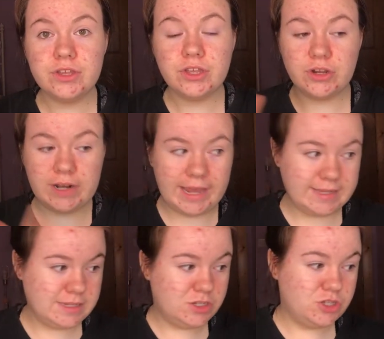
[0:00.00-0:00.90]
your legs
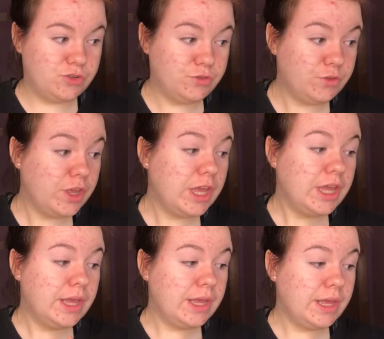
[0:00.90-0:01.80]
and stuff
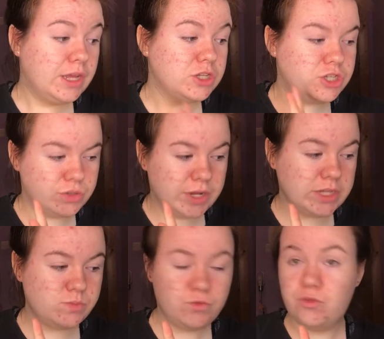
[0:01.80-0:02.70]
2 days
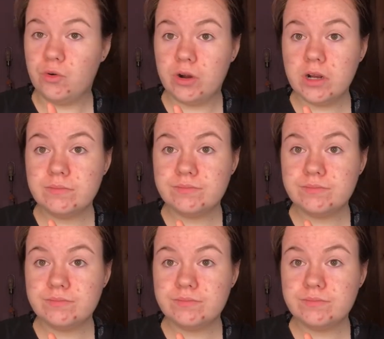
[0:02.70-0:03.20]
before